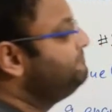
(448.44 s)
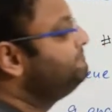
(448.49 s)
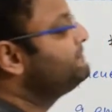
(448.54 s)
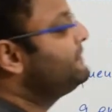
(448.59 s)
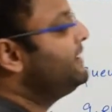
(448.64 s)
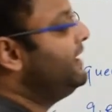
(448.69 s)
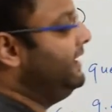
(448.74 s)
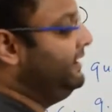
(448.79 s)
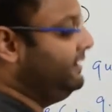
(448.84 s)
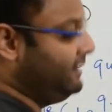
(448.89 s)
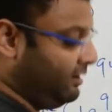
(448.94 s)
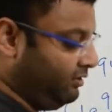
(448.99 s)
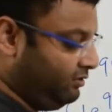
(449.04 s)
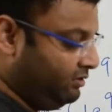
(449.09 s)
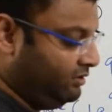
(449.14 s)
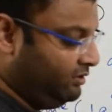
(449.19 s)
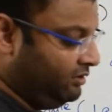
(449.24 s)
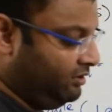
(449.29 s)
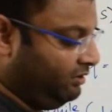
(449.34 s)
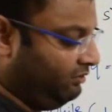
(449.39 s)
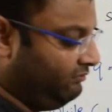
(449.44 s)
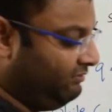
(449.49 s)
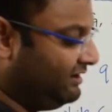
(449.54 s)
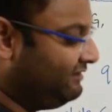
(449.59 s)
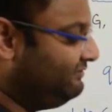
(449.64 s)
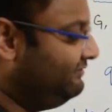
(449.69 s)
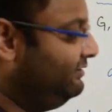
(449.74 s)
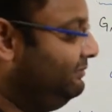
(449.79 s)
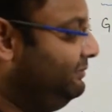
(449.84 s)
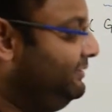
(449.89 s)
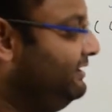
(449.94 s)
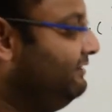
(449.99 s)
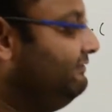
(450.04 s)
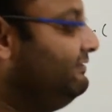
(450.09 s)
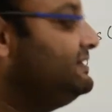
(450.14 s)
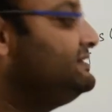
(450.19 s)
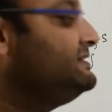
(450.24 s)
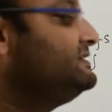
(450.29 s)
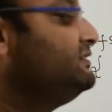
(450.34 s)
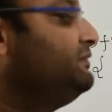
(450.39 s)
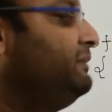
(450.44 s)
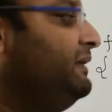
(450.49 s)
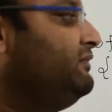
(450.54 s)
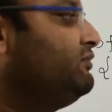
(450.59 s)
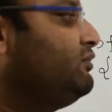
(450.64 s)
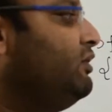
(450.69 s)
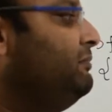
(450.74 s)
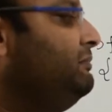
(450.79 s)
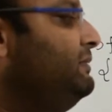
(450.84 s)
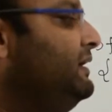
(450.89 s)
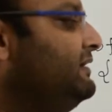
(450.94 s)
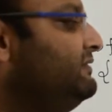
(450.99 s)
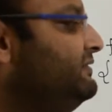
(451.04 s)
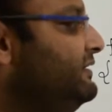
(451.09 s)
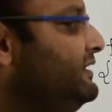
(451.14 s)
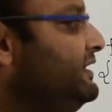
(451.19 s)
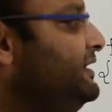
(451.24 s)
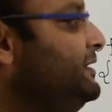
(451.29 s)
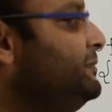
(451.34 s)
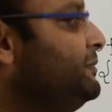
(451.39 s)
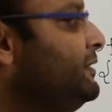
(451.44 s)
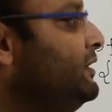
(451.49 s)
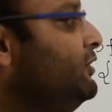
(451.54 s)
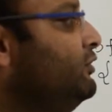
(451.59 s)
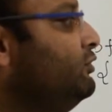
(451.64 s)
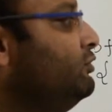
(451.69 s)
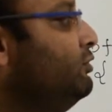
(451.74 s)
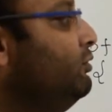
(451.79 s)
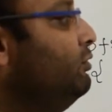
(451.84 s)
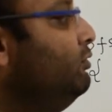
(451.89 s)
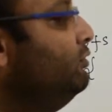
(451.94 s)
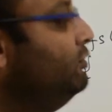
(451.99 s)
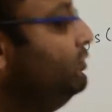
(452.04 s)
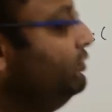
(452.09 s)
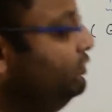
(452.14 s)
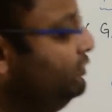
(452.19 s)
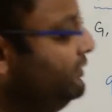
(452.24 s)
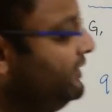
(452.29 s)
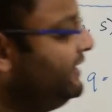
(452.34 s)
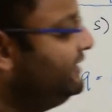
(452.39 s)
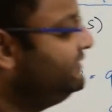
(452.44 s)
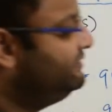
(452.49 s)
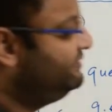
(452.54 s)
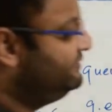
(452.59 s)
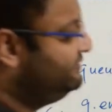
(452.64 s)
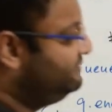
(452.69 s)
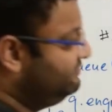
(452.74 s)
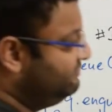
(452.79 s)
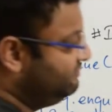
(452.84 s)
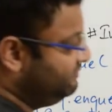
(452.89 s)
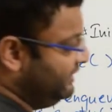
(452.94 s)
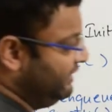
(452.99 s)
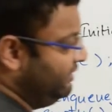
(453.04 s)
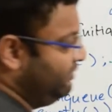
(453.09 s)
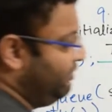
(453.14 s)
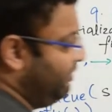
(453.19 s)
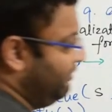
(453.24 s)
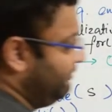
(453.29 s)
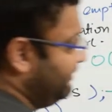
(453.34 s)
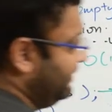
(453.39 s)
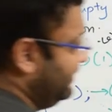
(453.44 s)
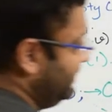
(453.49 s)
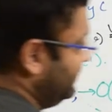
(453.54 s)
And now what will be our space complexity? So you can think of it.